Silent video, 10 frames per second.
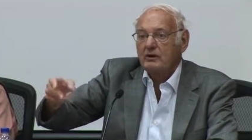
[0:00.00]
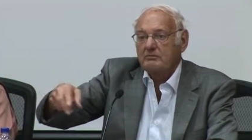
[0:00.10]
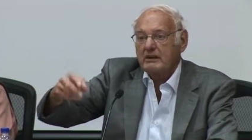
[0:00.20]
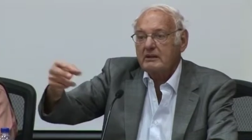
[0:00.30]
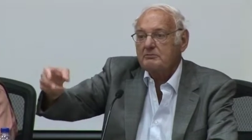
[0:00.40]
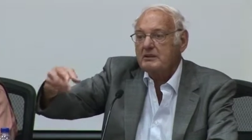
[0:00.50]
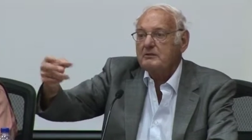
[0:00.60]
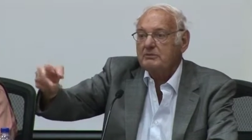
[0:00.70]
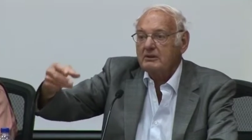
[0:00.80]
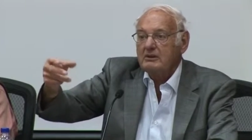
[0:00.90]
And many
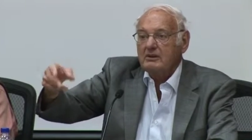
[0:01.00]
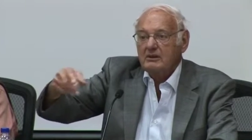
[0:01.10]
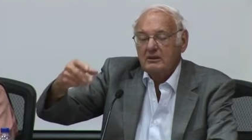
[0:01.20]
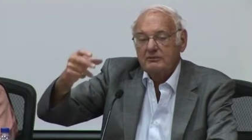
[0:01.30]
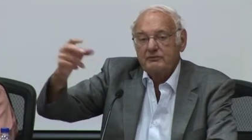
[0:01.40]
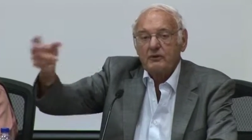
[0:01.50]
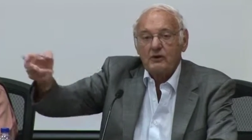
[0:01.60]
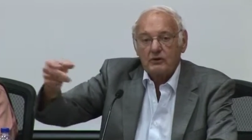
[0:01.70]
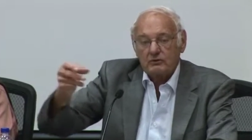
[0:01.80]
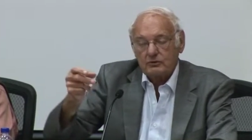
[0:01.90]
people uh,
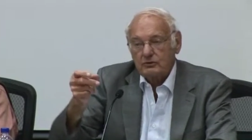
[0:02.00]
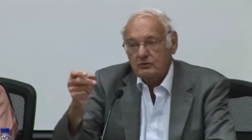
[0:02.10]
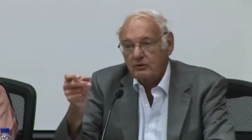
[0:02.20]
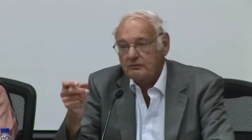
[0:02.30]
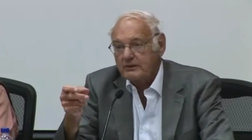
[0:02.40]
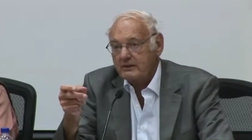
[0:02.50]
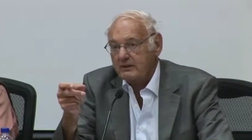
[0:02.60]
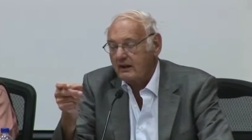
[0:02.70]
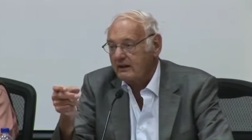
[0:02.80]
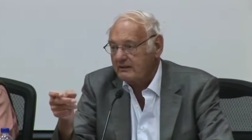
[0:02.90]
followed
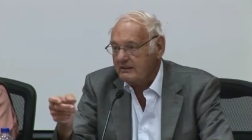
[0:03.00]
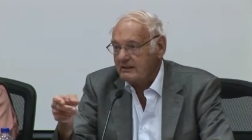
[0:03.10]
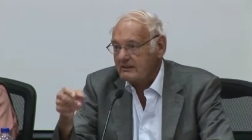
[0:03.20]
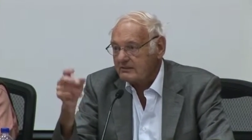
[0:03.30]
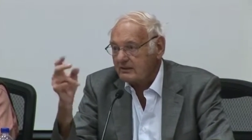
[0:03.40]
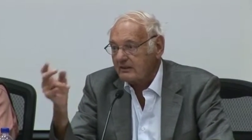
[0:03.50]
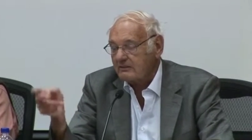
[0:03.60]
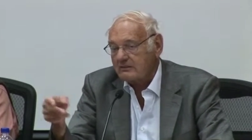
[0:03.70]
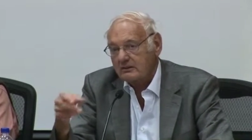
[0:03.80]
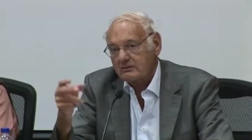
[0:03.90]
utopian ideas
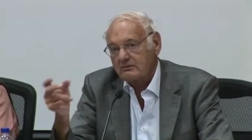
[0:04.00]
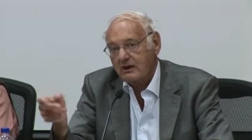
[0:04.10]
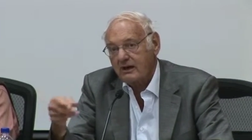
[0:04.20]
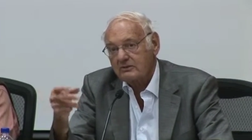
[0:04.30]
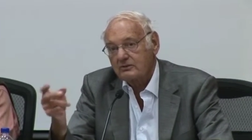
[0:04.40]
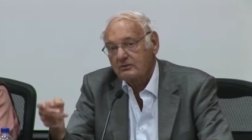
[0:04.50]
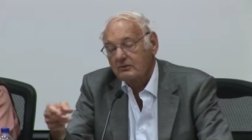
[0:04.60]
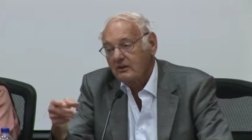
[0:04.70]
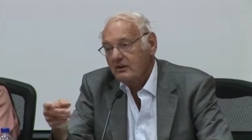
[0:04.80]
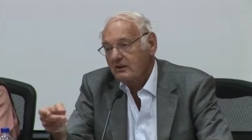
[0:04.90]
and uh, tried to